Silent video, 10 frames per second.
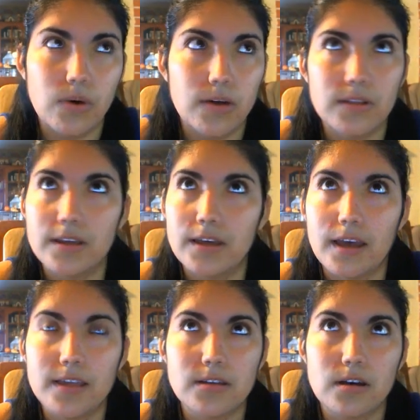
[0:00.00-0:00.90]
I don't like a
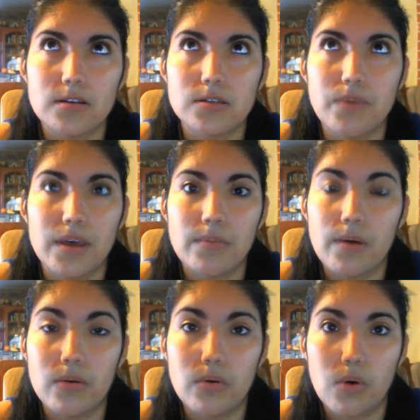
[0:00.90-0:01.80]
guy that talks bad
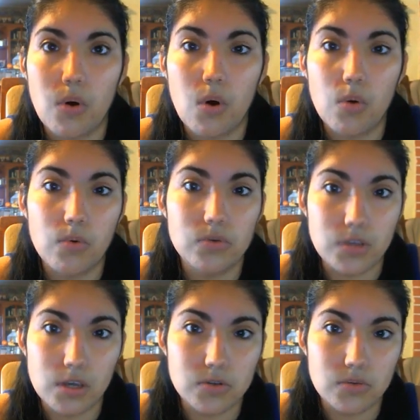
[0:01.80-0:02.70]
about
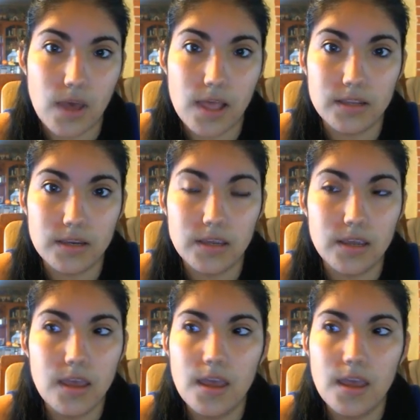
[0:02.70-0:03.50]
homosexuality.